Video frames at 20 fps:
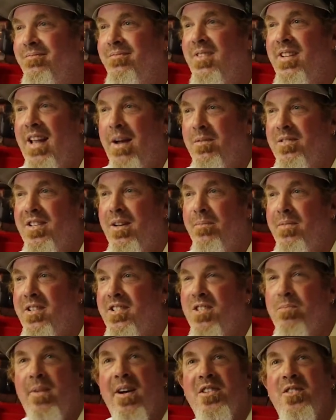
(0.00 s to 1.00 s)
And that was something
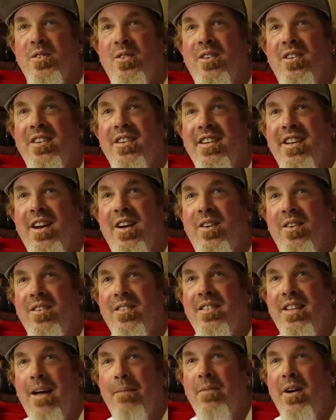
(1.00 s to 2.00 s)
special, you know.
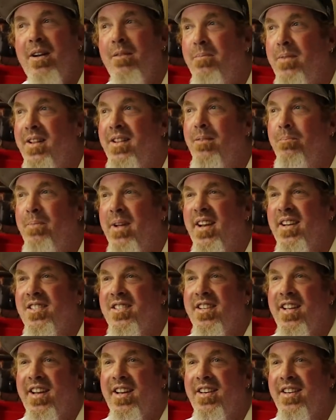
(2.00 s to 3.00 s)
That might have been the
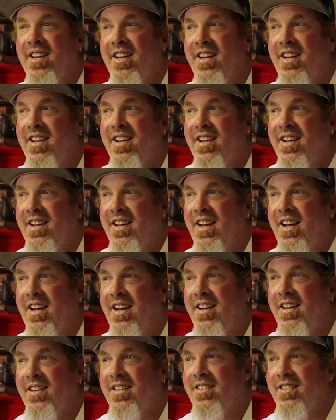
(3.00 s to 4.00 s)
biggest thing
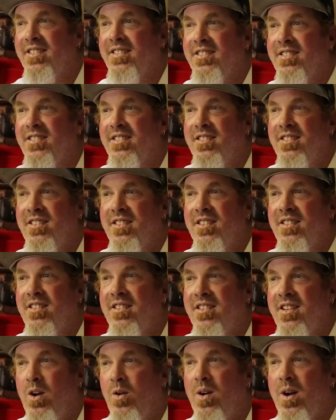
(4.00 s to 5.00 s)

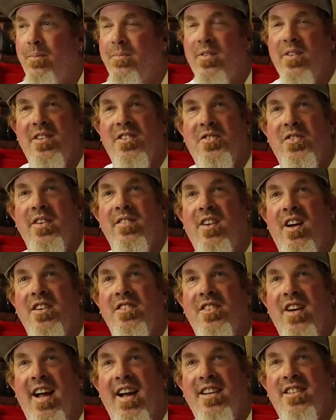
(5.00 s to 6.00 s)
going up for the street rod
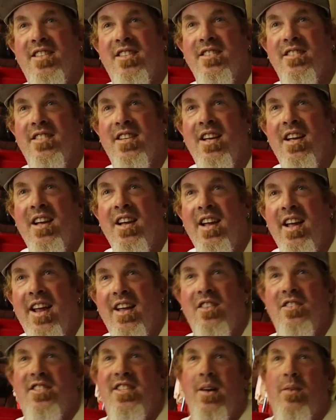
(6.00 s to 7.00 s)
drags, because
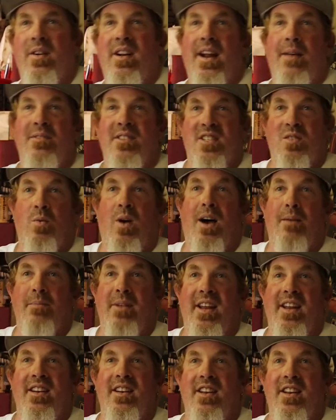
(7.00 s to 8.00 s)
Englishtown would have the swap
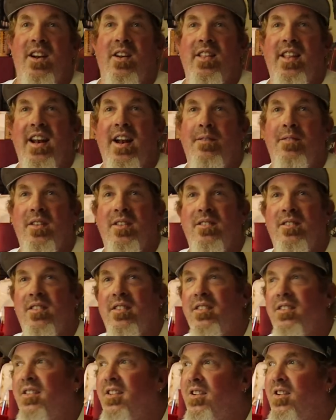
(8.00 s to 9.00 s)
meet, you know, they'd have
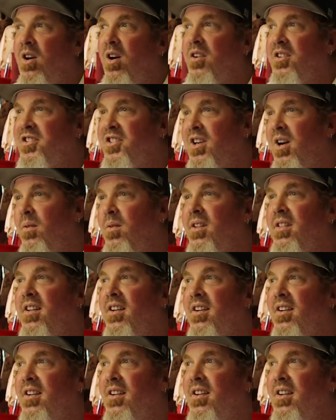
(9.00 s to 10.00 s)
the car show and
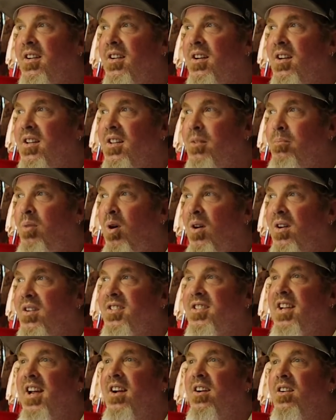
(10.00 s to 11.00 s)
the part
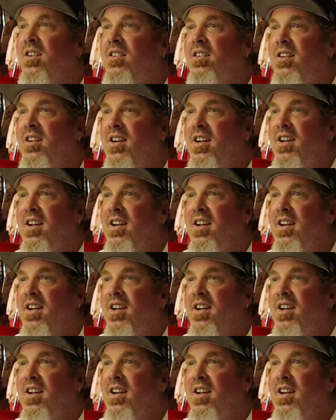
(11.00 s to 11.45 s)
sale,